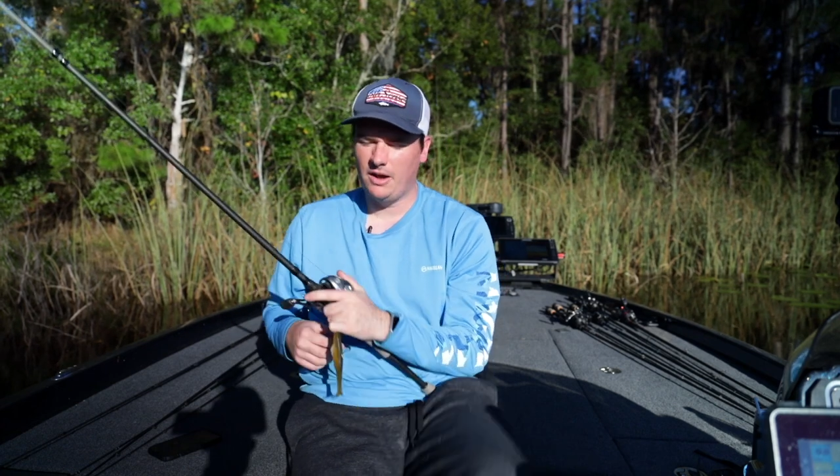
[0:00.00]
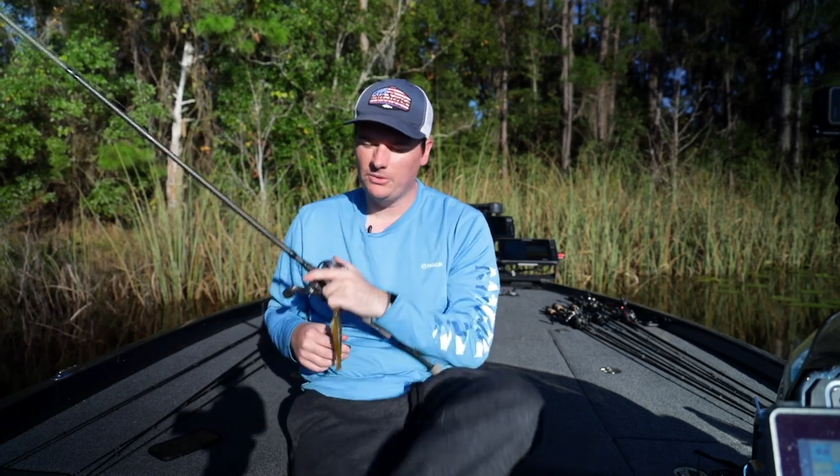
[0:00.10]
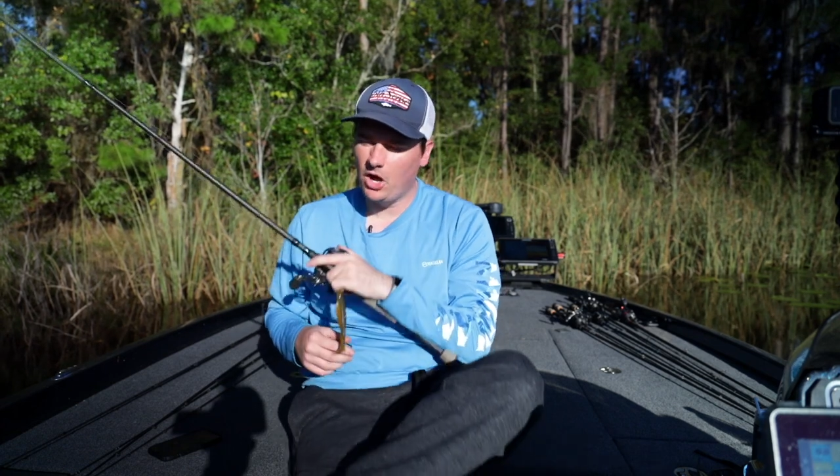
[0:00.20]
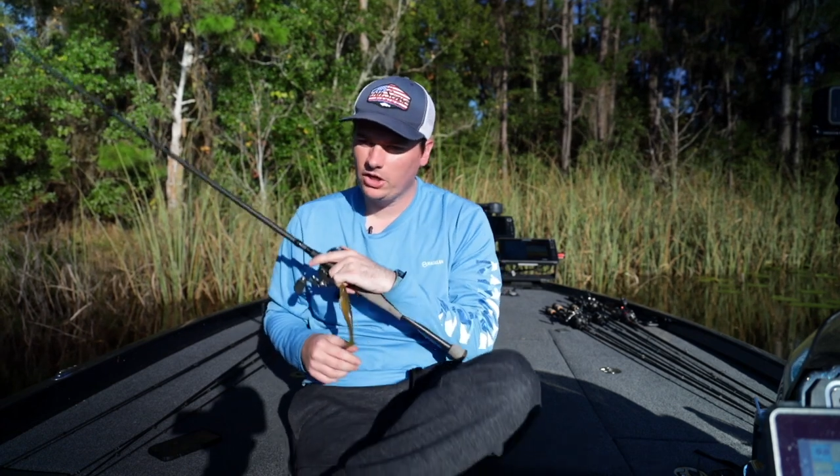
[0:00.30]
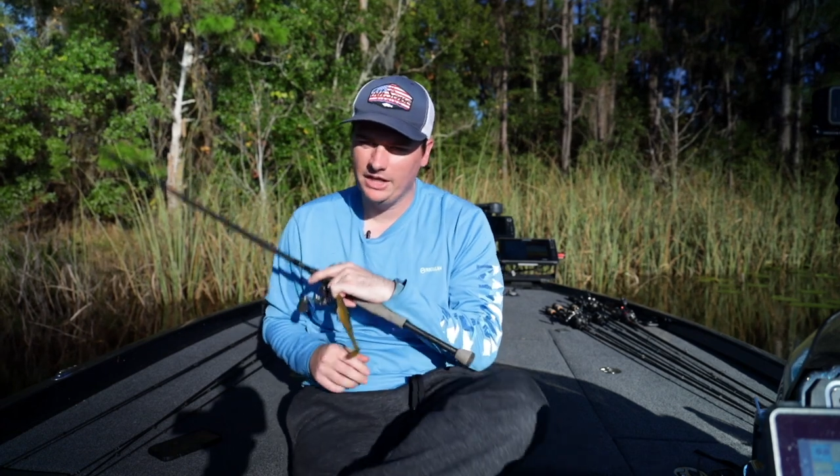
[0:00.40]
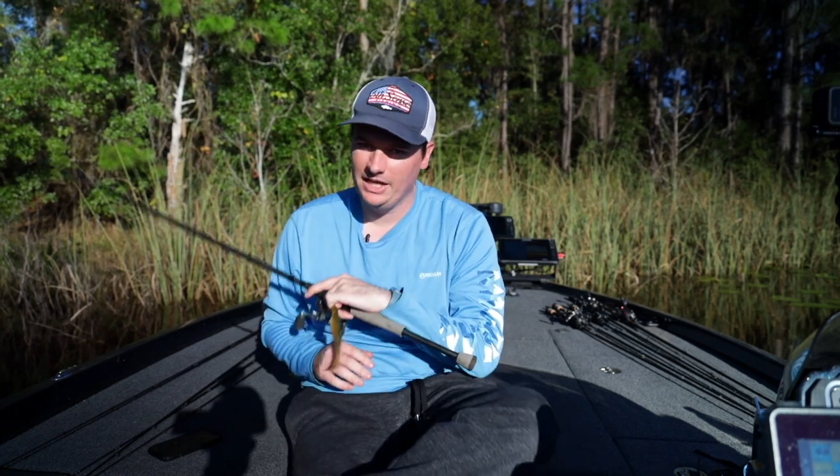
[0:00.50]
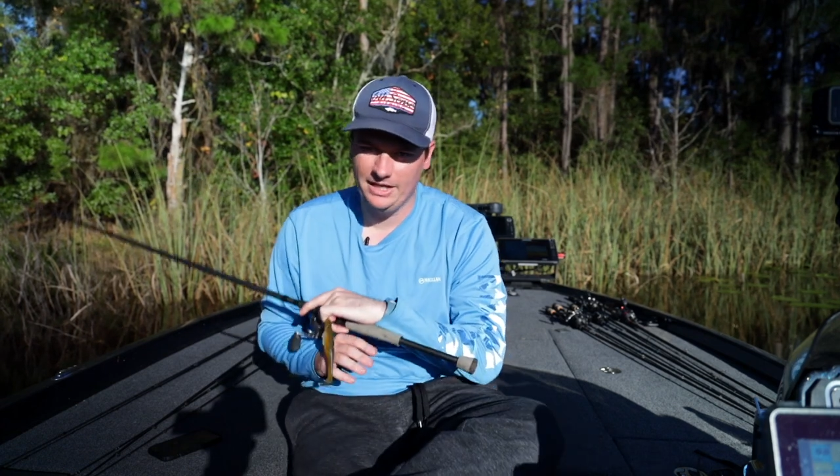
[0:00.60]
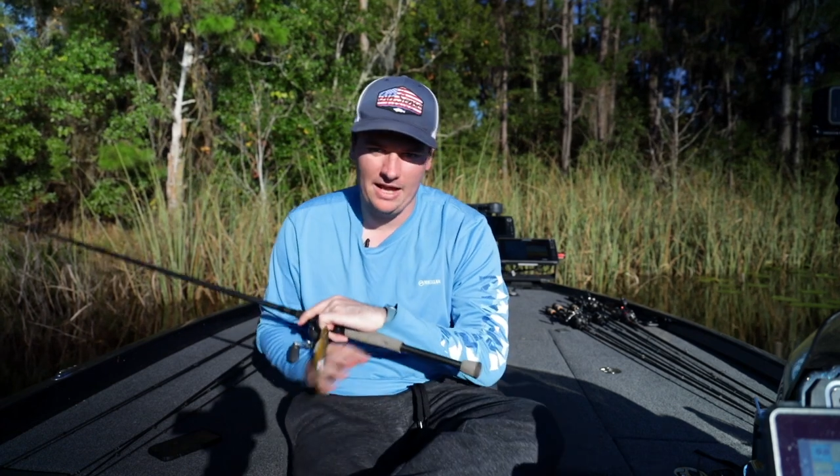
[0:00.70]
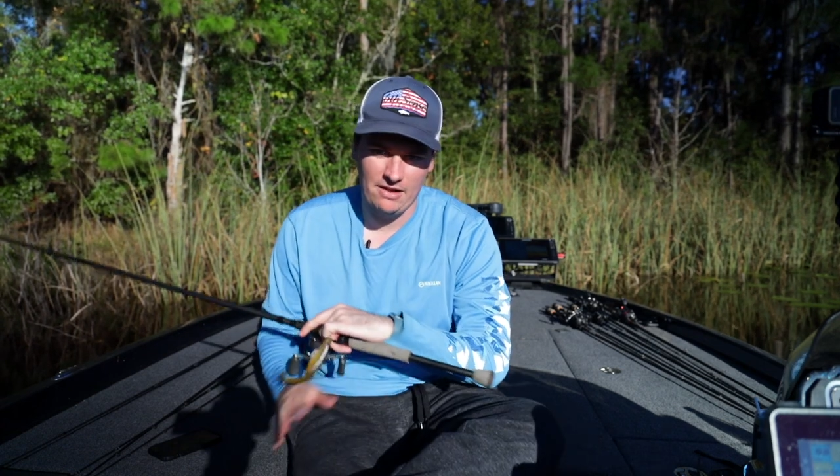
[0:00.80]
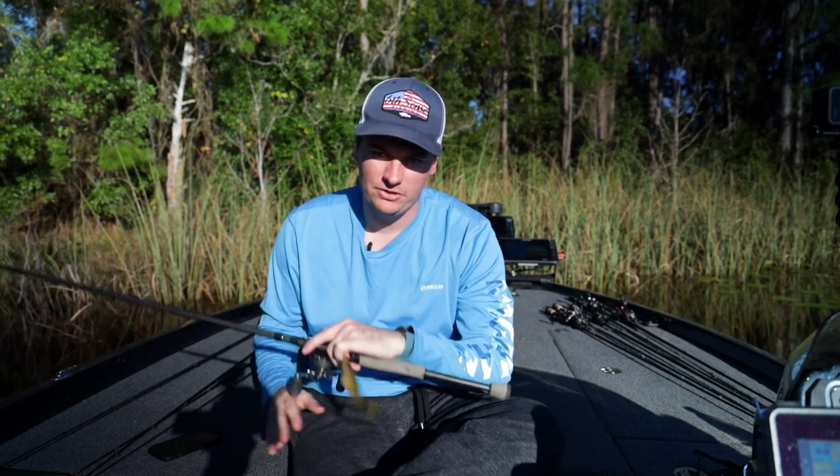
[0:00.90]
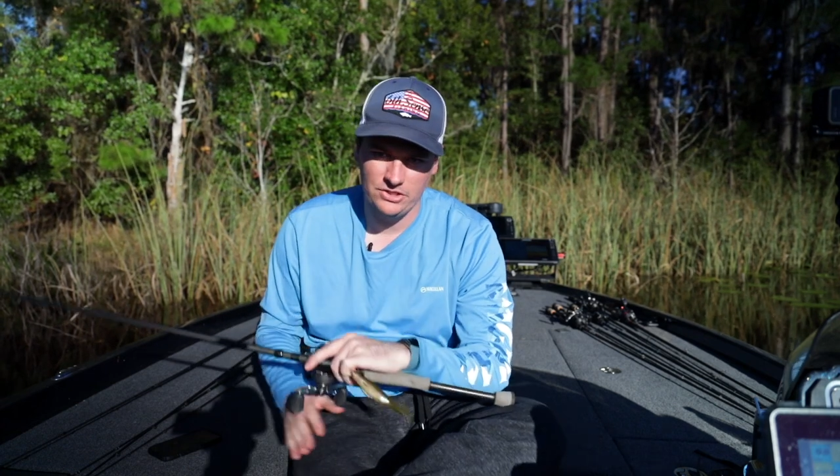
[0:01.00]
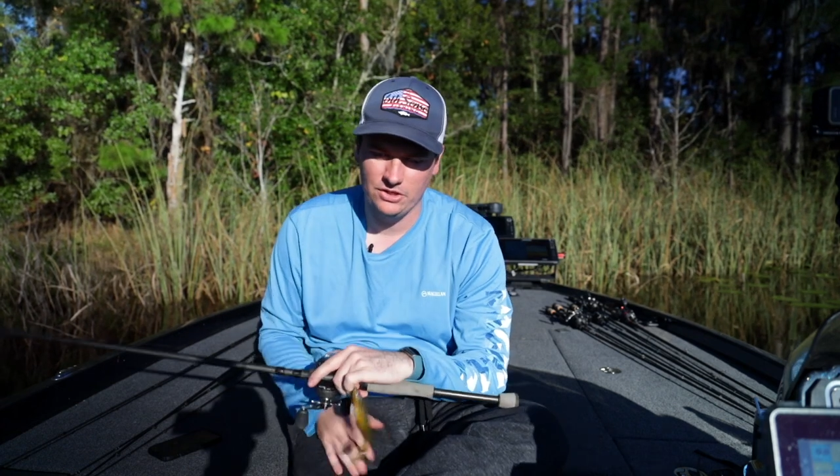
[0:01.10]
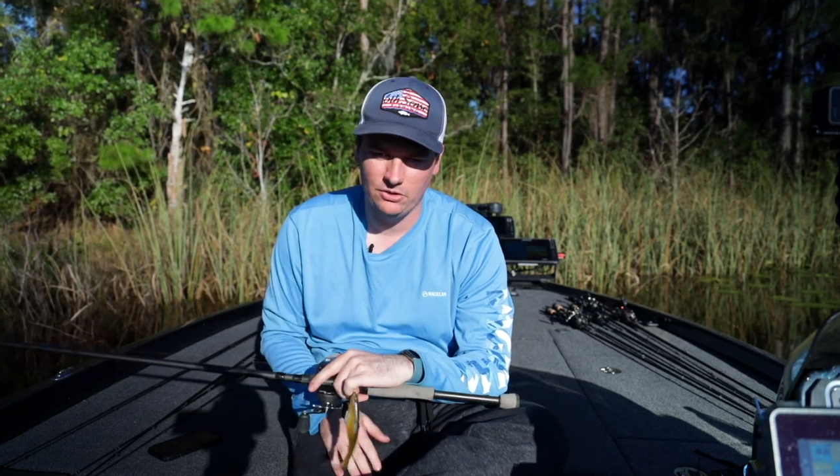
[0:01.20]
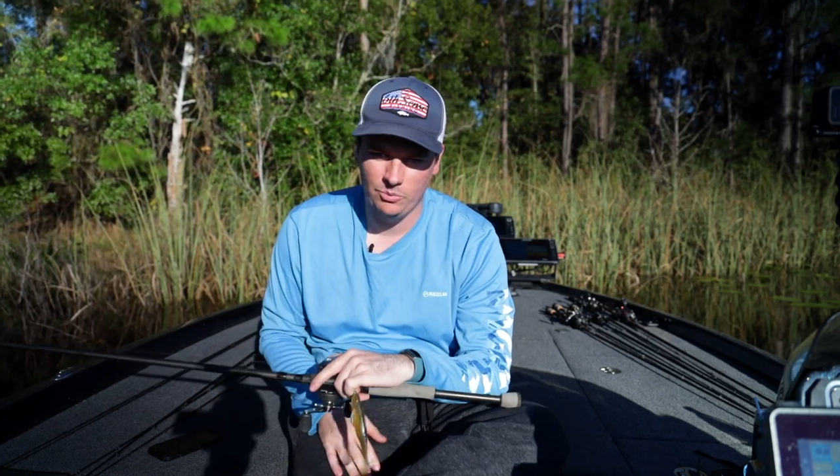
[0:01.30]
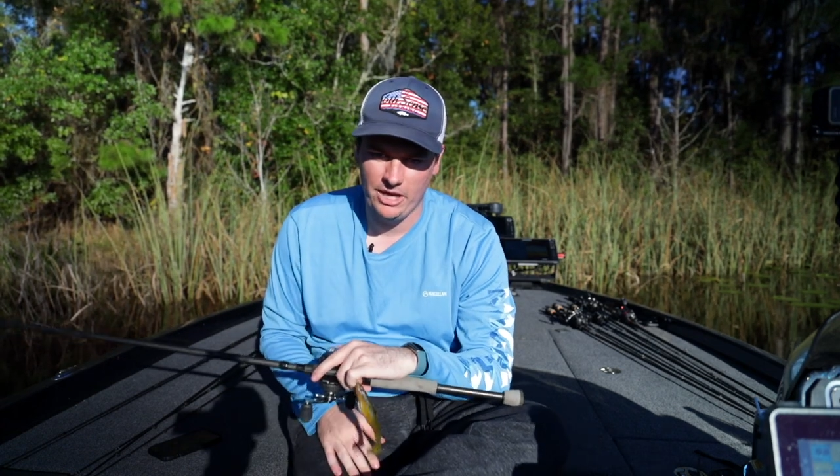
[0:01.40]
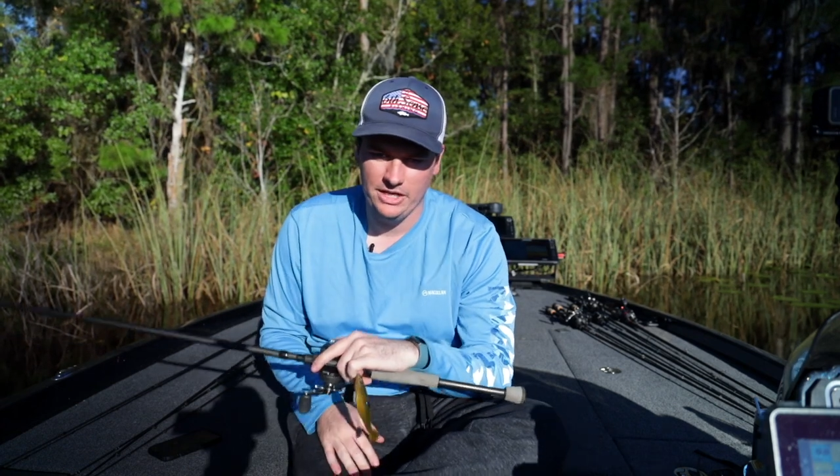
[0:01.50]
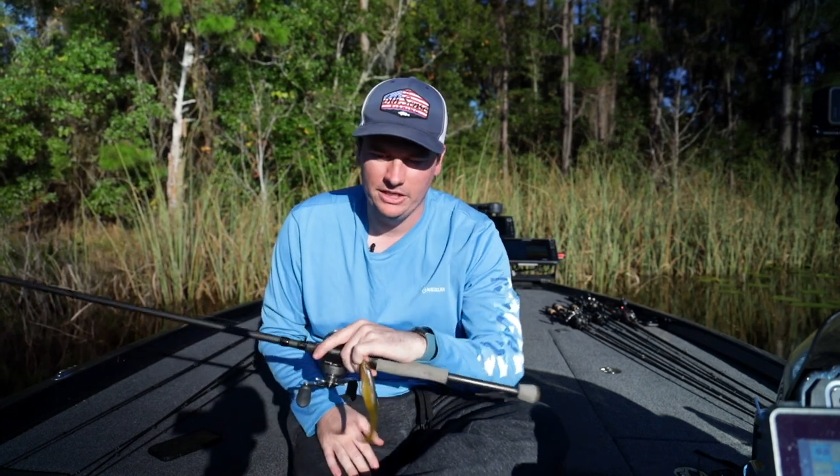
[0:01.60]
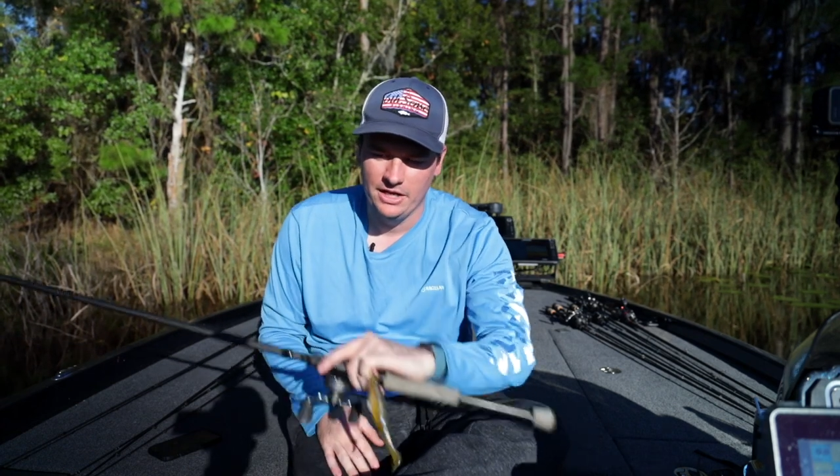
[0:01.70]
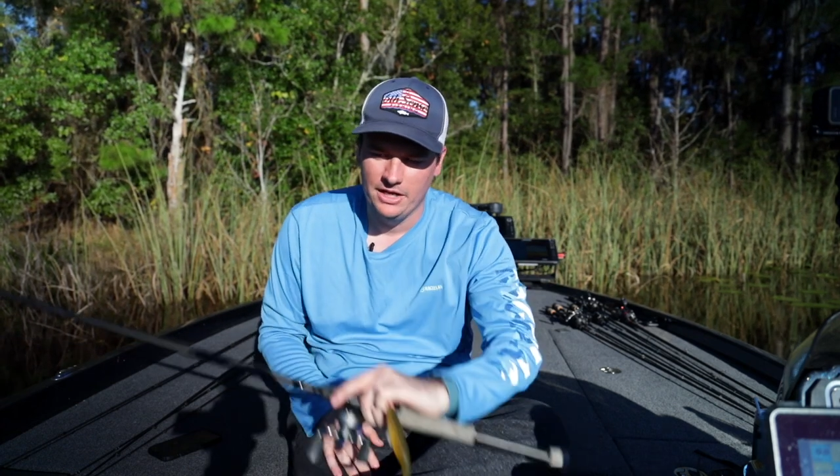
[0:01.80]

I'm not gonna hit every single bait.